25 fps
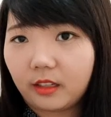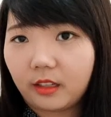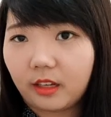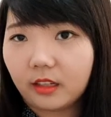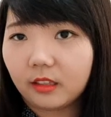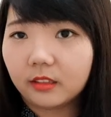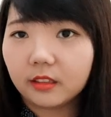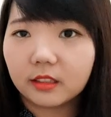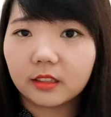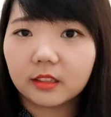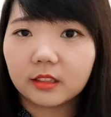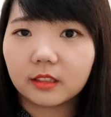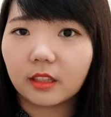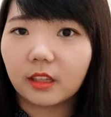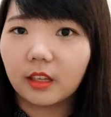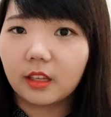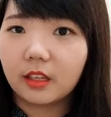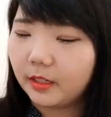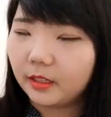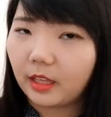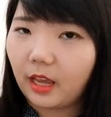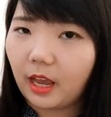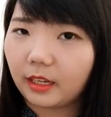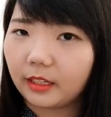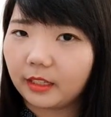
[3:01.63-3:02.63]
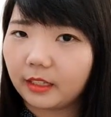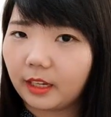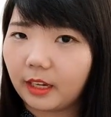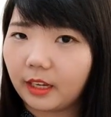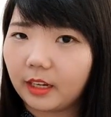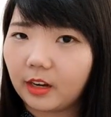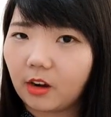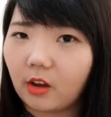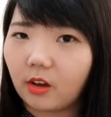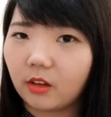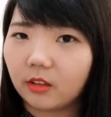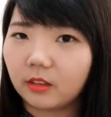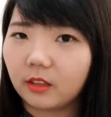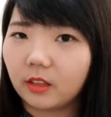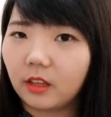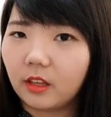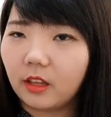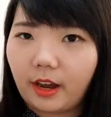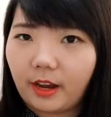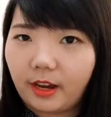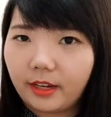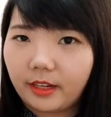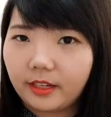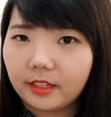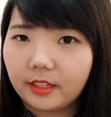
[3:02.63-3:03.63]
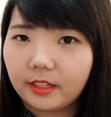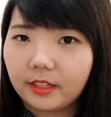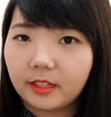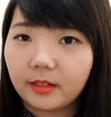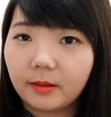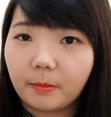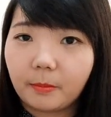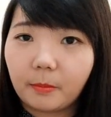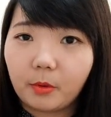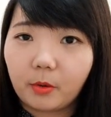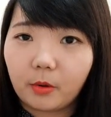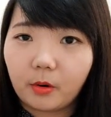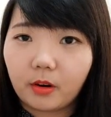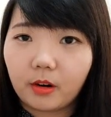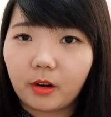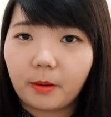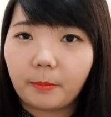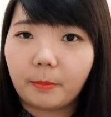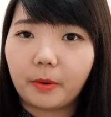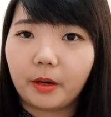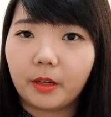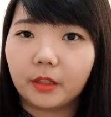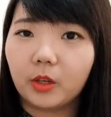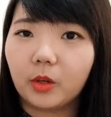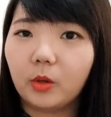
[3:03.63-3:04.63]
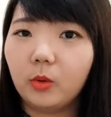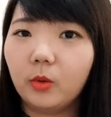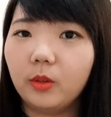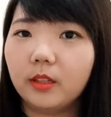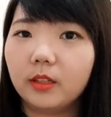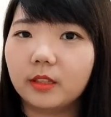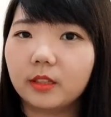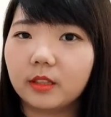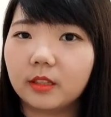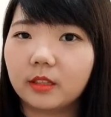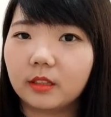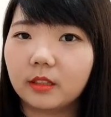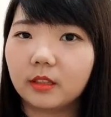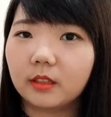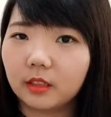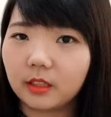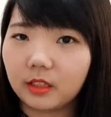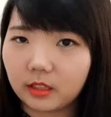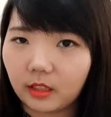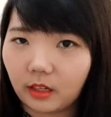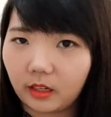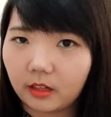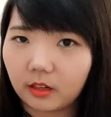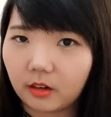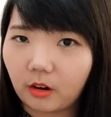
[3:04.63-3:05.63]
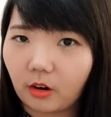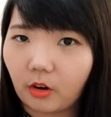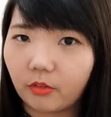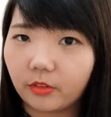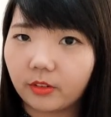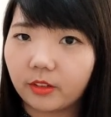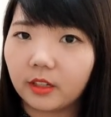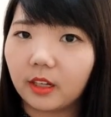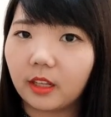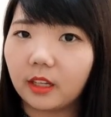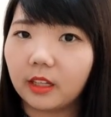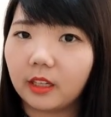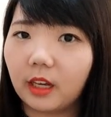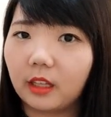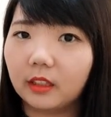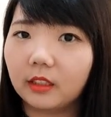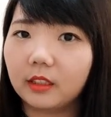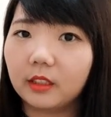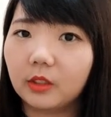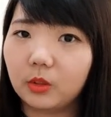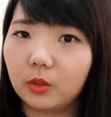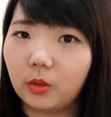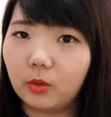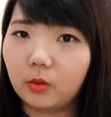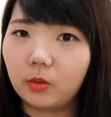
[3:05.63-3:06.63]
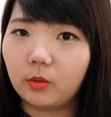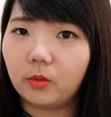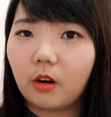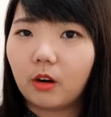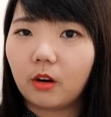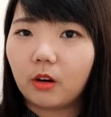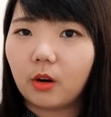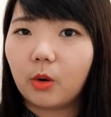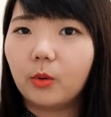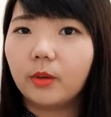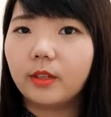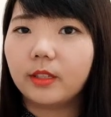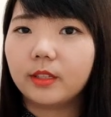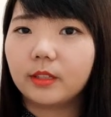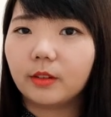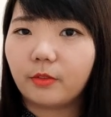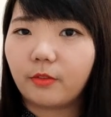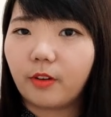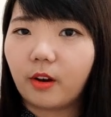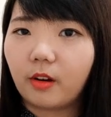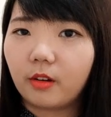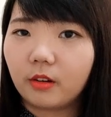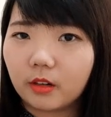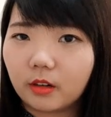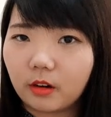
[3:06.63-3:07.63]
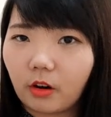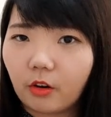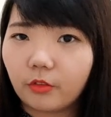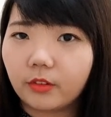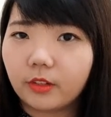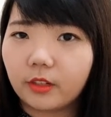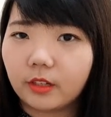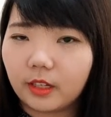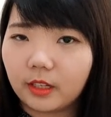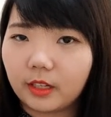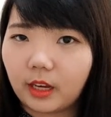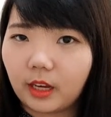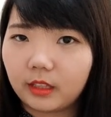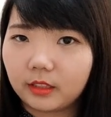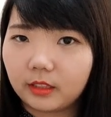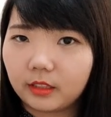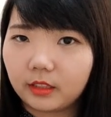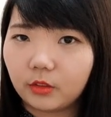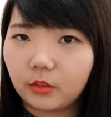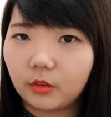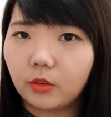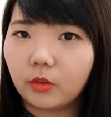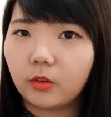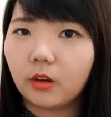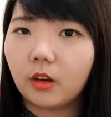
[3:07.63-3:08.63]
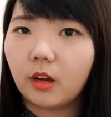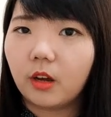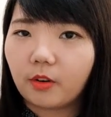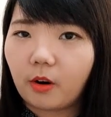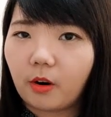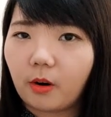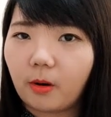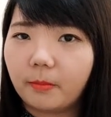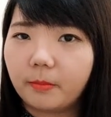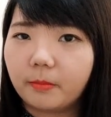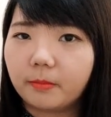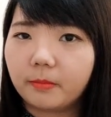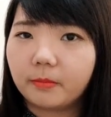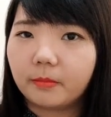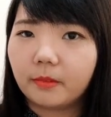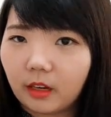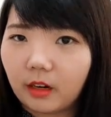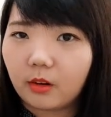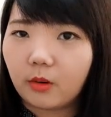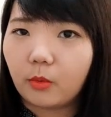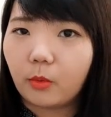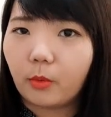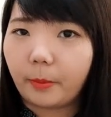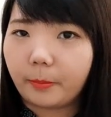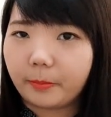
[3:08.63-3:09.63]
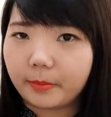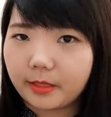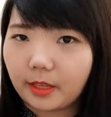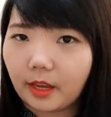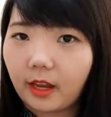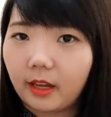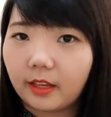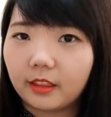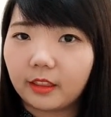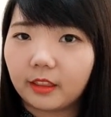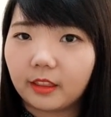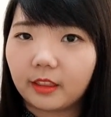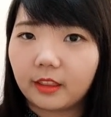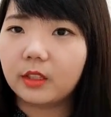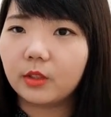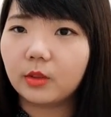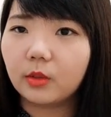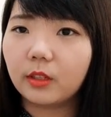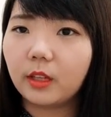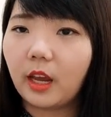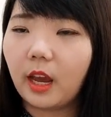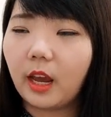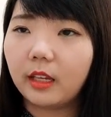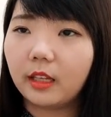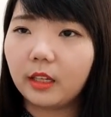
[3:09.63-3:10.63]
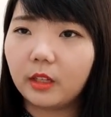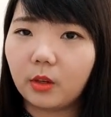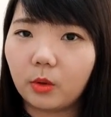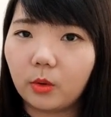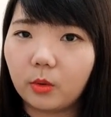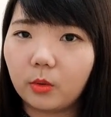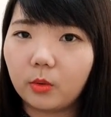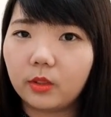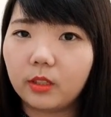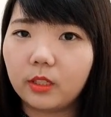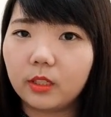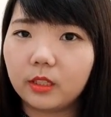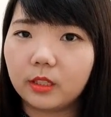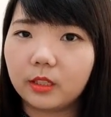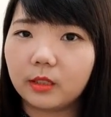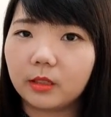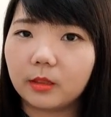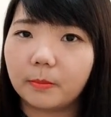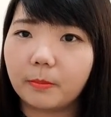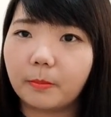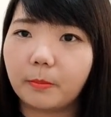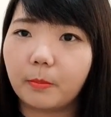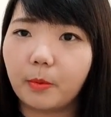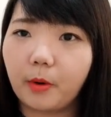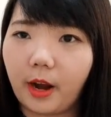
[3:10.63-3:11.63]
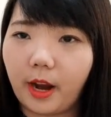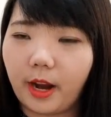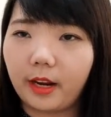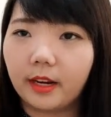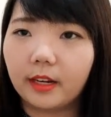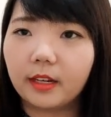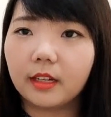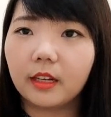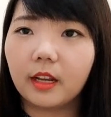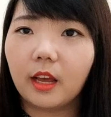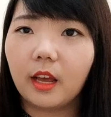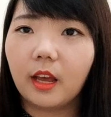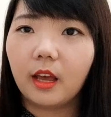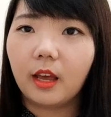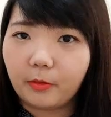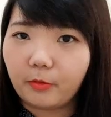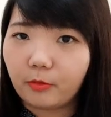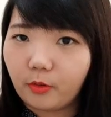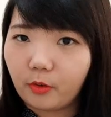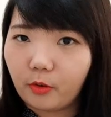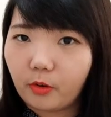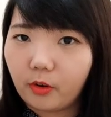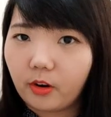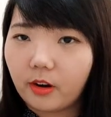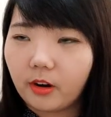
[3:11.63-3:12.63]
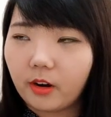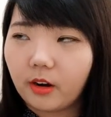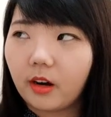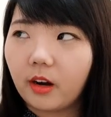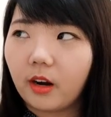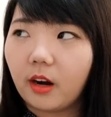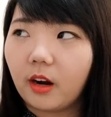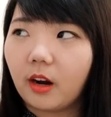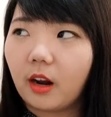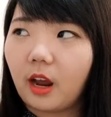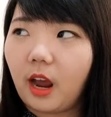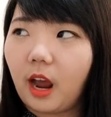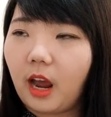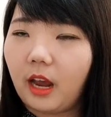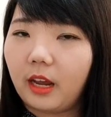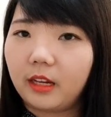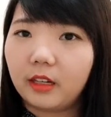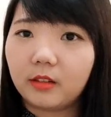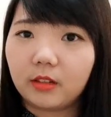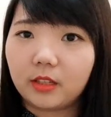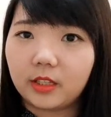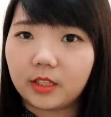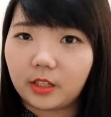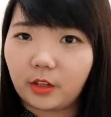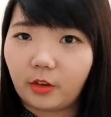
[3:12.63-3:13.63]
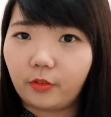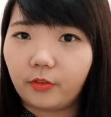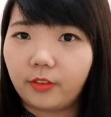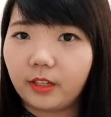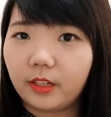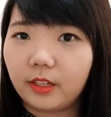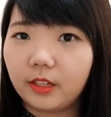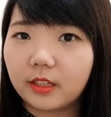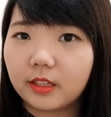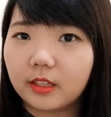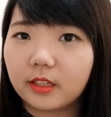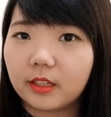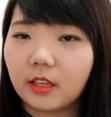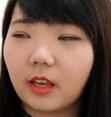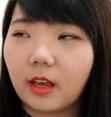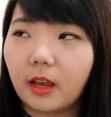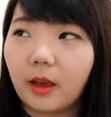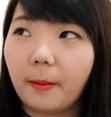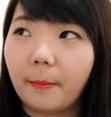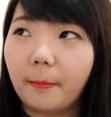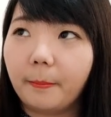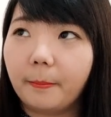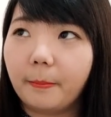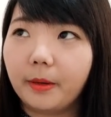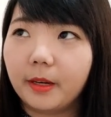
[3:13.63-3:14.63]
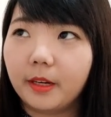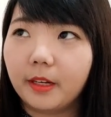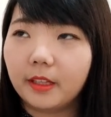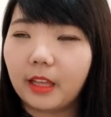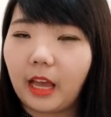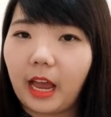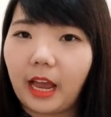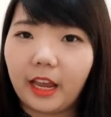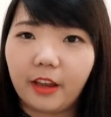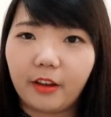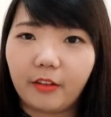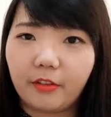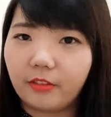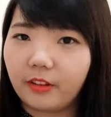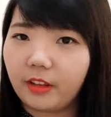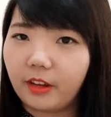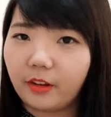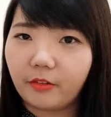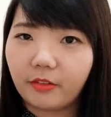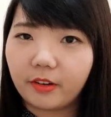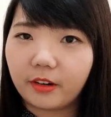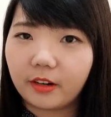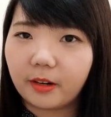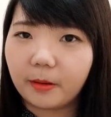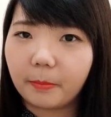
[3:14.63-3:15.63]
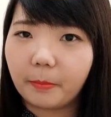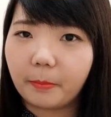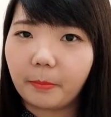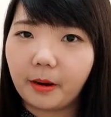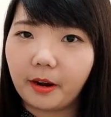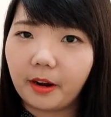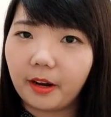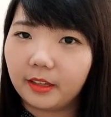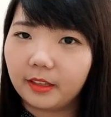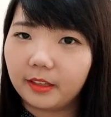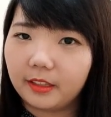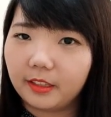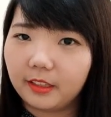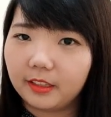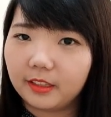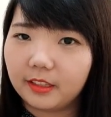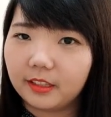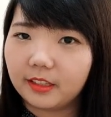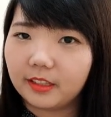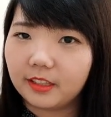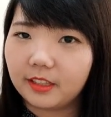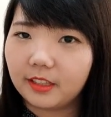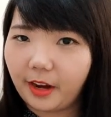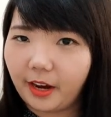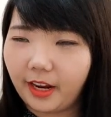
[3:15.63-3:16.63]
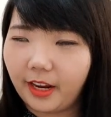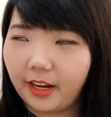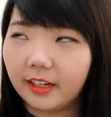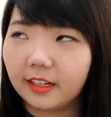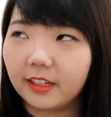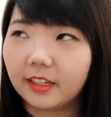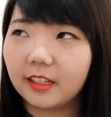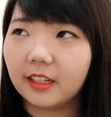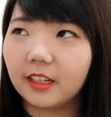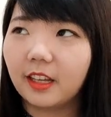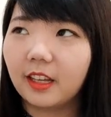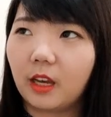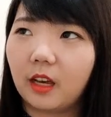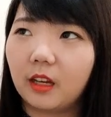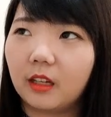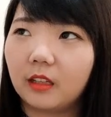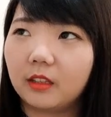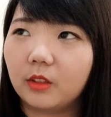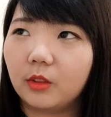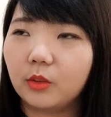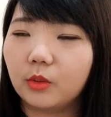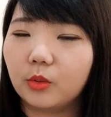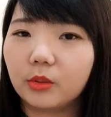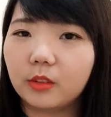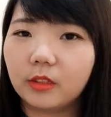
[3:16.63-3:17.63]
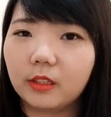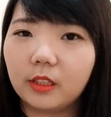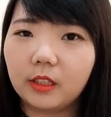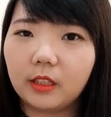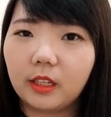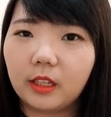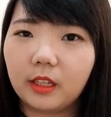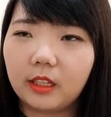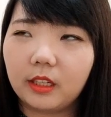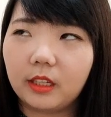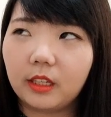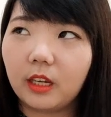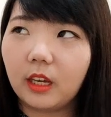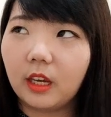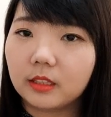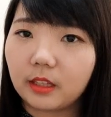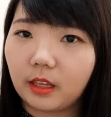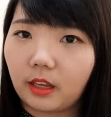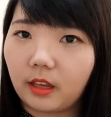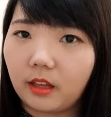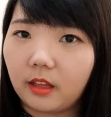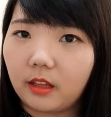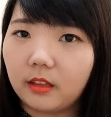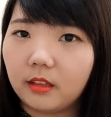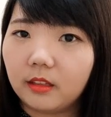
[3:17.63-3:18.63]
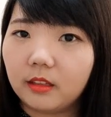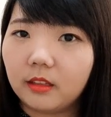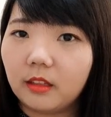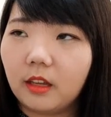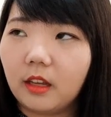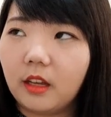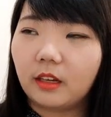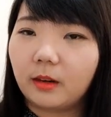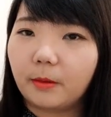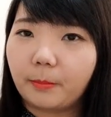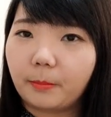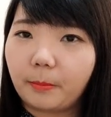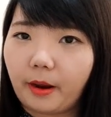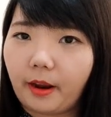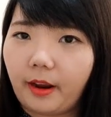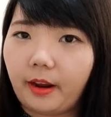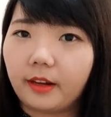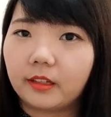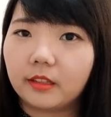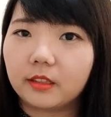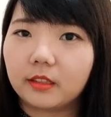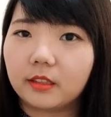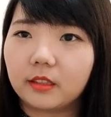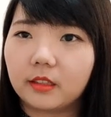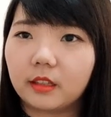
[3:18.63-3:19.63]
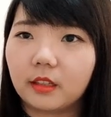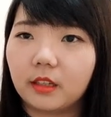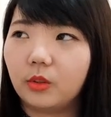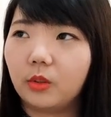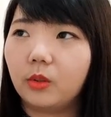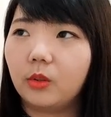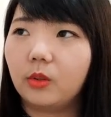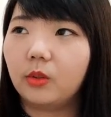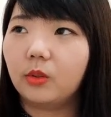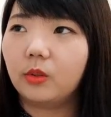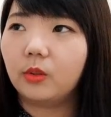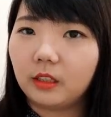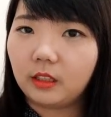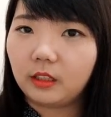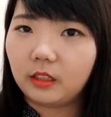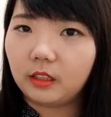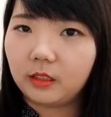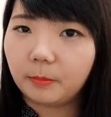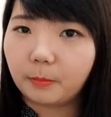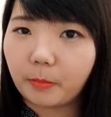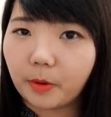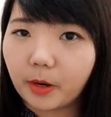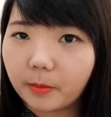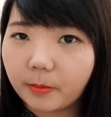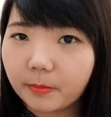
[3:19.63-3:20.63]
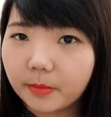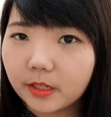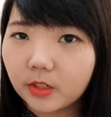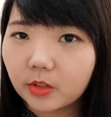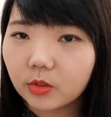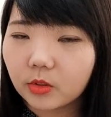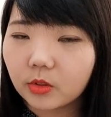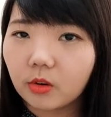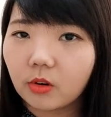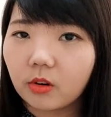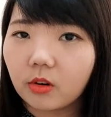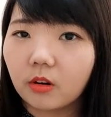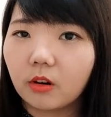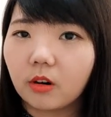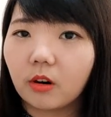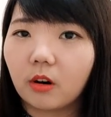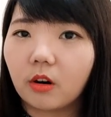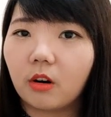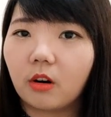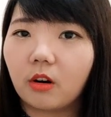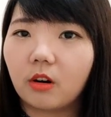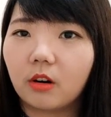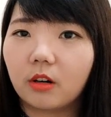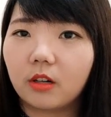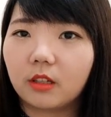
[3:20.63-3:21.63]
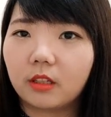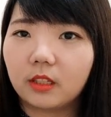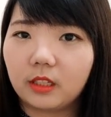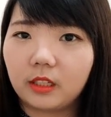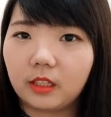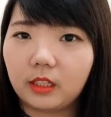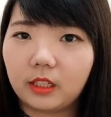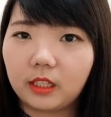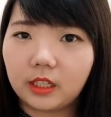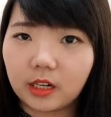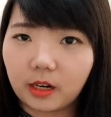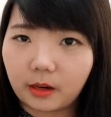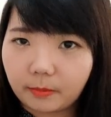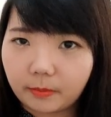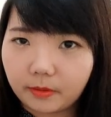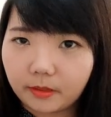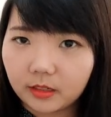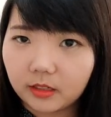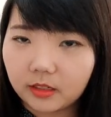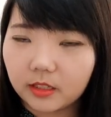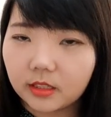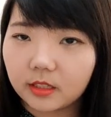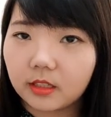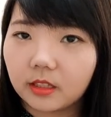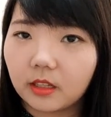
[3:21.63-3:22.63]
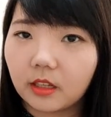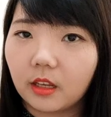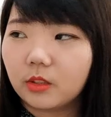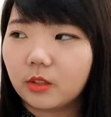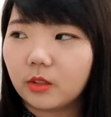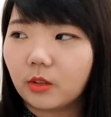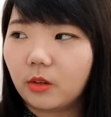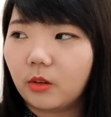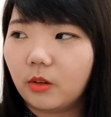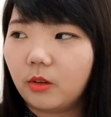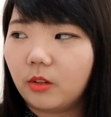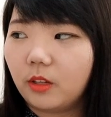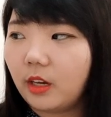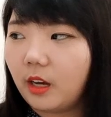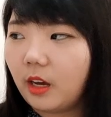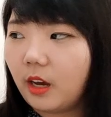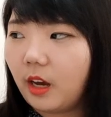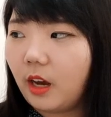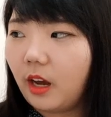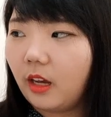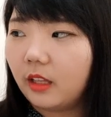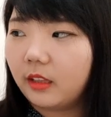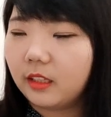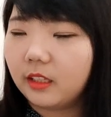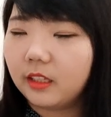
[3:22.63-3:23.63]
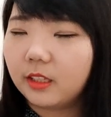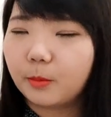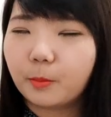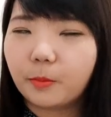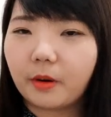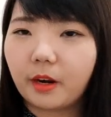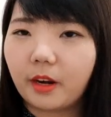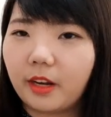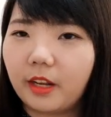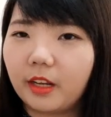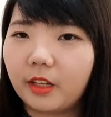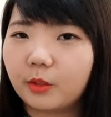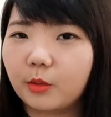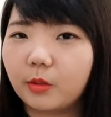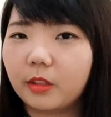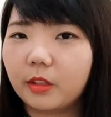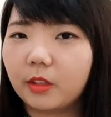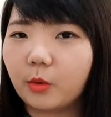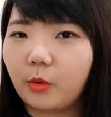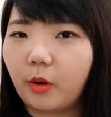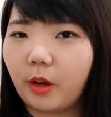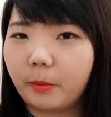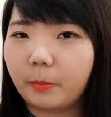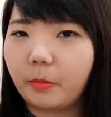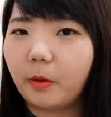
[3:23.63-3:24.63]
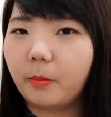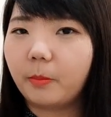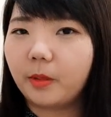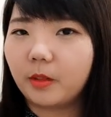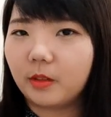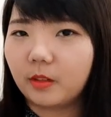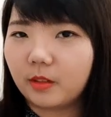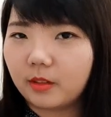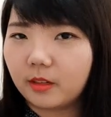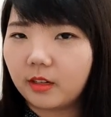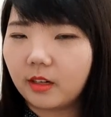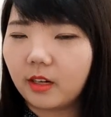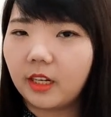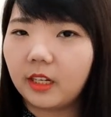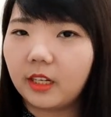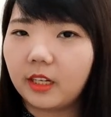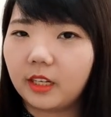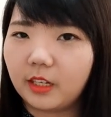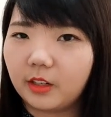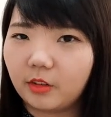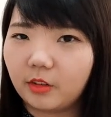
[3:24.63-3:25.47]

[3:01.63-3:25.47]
guess, but I cannot find more about who is the designer of the Les Catino or who is the founder of the Les Catino from their website. Actually, I know this brand before I received this, but I have never buy this brand. Yeah, usually they sell their bags to the department store or the e-commerce. So yeah, this brand actually quite popular in